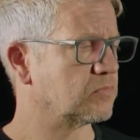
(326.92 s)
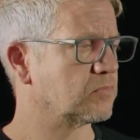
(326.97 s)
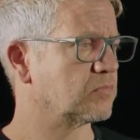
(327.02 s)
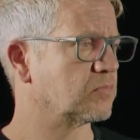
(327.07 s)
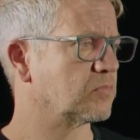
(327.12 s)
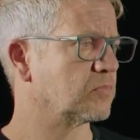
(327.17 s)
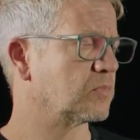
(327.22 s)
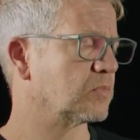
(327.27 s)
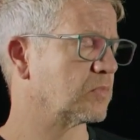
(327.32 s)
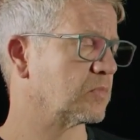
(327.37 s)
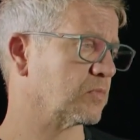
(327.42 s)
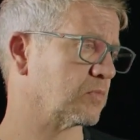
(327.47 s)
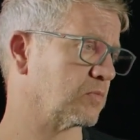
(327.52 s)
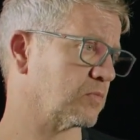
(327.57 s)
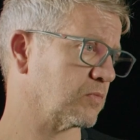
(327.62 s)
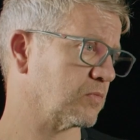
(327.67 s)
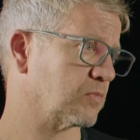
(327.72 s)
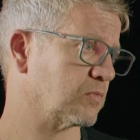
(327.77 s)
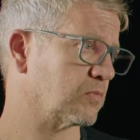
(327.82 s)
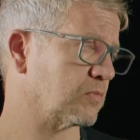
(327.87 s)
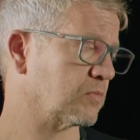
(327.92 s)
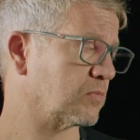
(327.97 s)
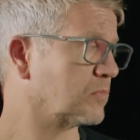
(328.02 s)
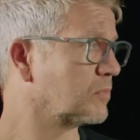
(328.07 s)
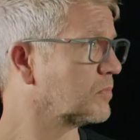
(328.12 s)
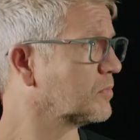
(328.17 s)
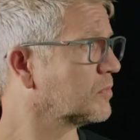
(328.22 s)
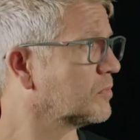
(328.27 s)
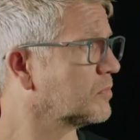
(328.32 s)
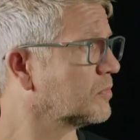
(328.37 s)

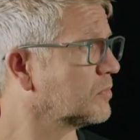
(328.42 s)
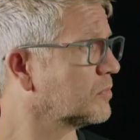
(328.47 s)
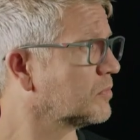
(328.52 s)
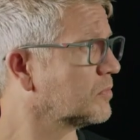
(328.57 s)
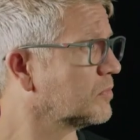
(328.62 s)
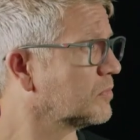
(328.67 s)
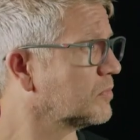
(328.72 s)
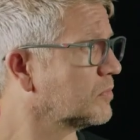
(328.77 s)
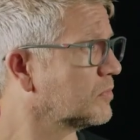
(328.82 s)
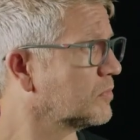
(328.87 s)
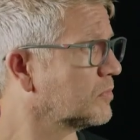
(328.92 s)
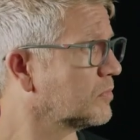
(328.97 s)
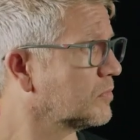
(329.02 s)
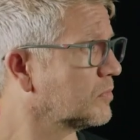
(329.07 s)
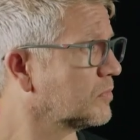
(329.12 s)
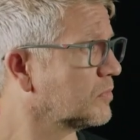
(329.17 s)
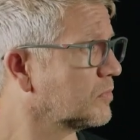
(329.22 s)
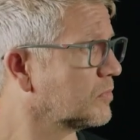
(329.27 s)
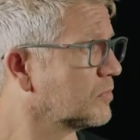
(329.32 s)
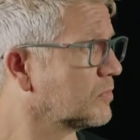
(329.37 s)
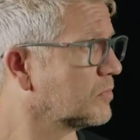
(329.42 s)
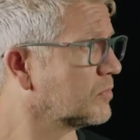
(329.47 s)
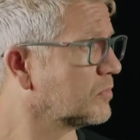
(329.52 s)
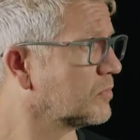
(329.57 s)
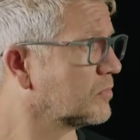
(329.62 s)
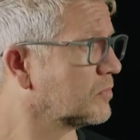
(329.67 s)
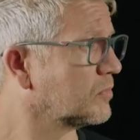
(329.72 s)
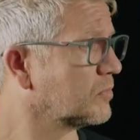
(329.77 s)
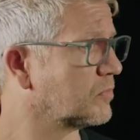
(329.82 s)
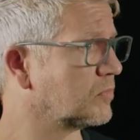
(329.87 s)

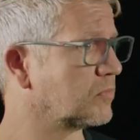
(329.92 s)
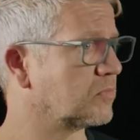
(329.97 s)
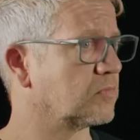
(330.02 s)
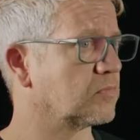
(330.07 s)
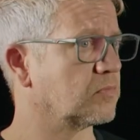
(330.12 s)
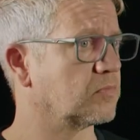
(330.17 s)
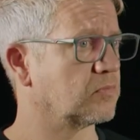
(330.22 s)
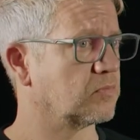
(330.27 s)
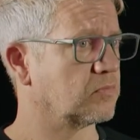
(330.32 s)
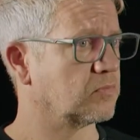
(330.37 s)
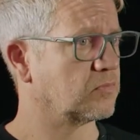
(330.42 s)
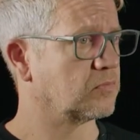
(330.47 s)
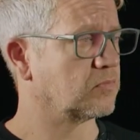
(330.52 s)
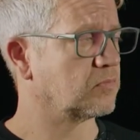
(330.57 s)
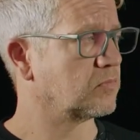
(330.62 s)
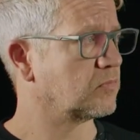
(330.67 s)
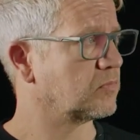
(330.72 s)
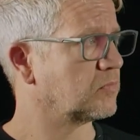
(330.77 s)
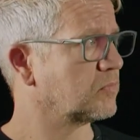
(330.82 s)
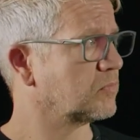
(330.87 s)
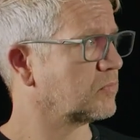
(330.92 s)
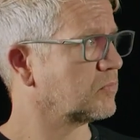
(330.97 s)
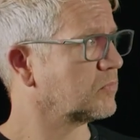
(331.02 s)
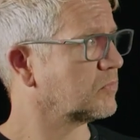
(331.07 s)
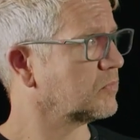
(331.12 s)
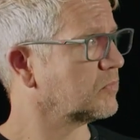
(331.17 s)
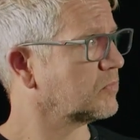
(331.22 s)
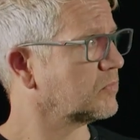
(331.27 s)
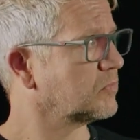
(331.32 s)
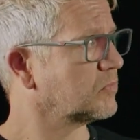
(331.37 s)

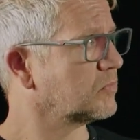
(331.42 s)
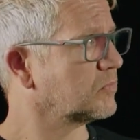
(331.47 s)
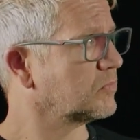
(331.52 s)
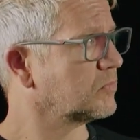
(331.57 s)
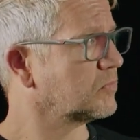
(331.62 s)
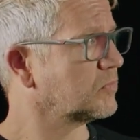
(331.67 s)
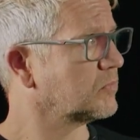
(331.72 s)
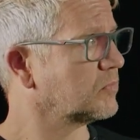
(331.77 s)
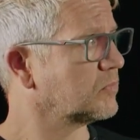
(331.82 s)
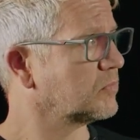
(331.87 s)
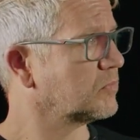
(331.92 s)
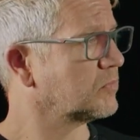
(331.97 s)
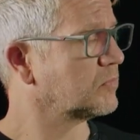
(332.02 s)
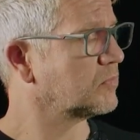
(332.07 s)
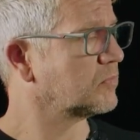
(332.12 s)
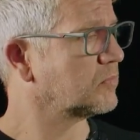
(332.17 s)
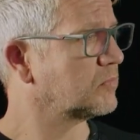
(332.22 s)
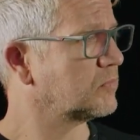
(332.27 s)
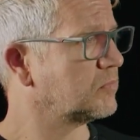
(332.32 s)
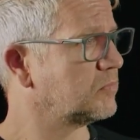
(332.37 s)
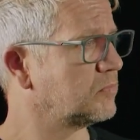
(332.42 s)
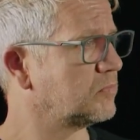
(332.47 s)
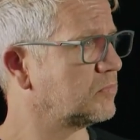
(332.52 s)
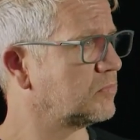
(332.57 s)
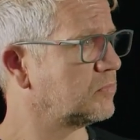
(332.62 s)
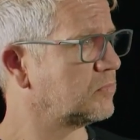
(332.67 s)
This person isn't speaking.